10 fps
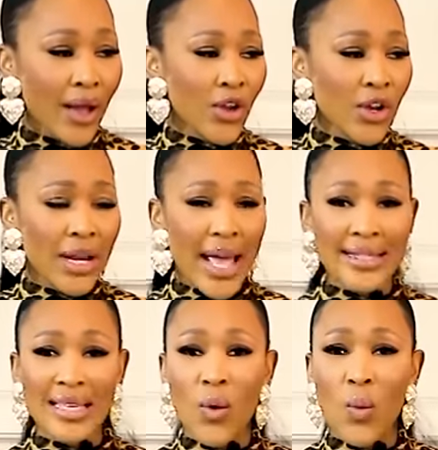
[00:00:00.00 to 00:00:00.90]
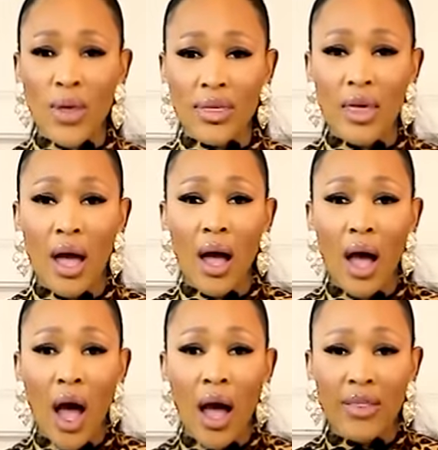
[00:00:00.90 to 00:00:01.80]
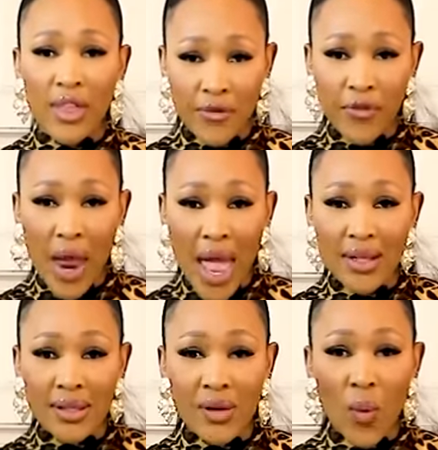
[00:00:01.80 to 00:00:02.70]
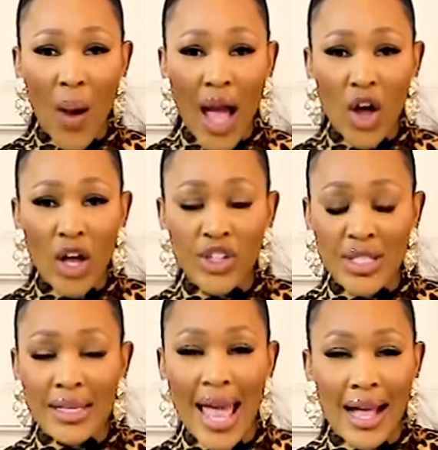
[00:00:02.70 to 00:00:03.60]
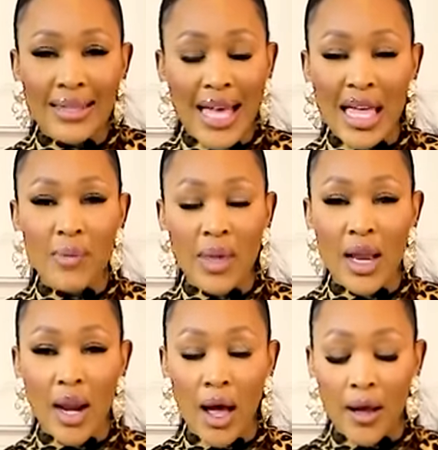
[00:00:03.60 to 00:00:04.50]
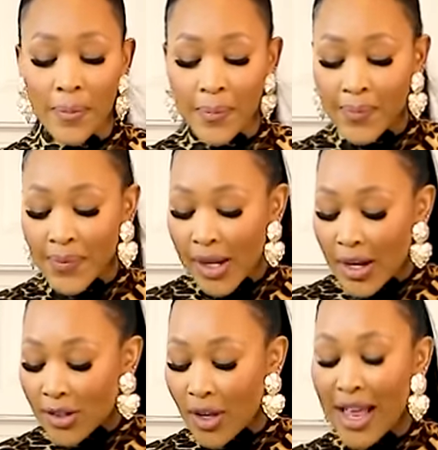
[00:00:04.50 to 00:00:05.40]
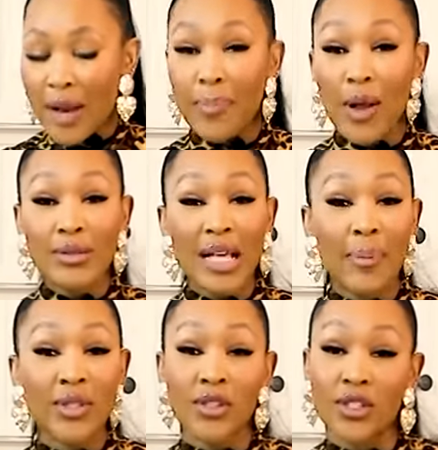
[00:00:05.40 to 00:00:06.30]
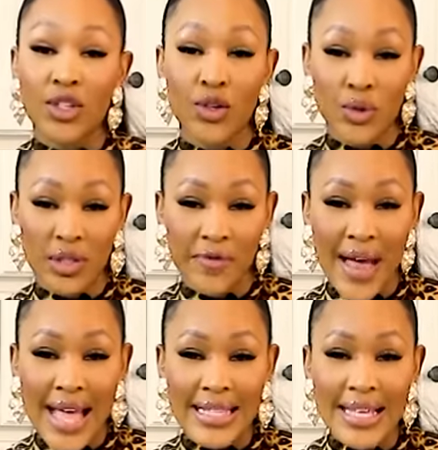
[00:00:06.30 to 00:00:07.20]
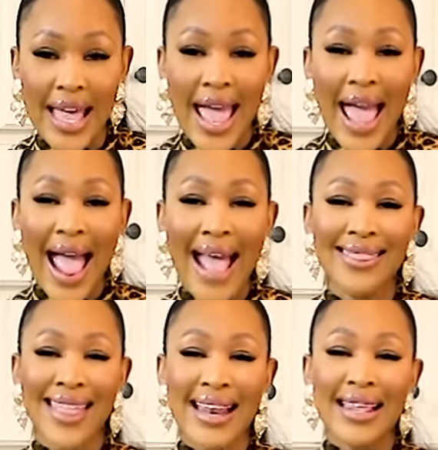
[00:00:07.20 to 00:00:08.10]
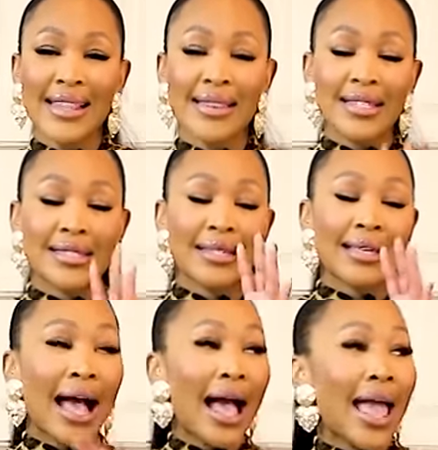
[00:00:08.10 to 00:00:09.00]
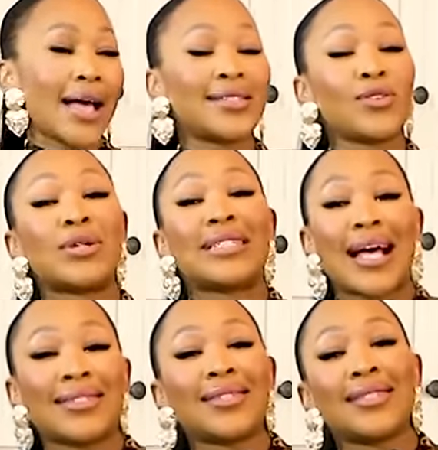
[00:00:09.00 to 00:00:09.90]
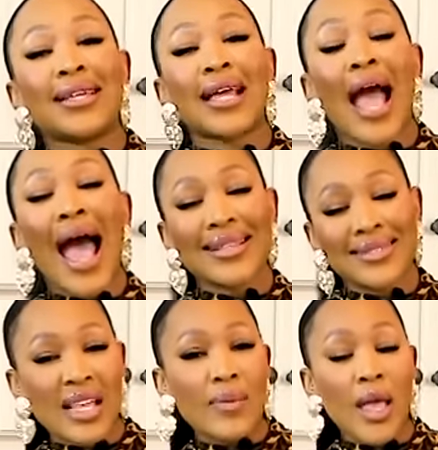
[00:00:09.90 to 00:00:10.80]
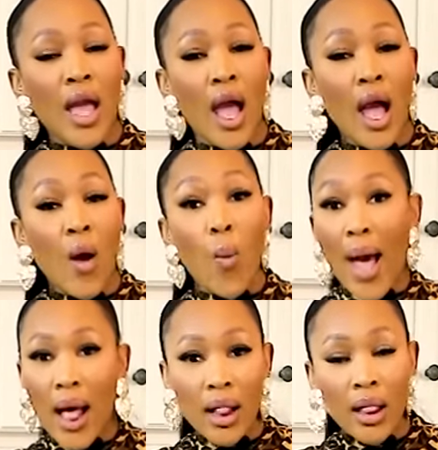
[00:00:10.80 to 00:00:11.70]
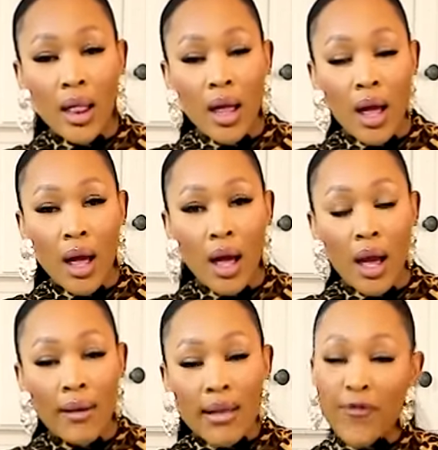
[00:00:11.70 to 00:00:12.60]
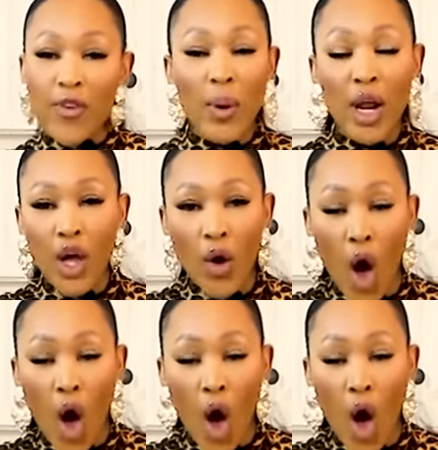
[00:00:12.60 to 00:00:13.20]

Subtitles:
you're connecting with the friends, why can't you take me along? So it blows up into this huge fight. And then this guy has the audacity, asking me, well, if you want to go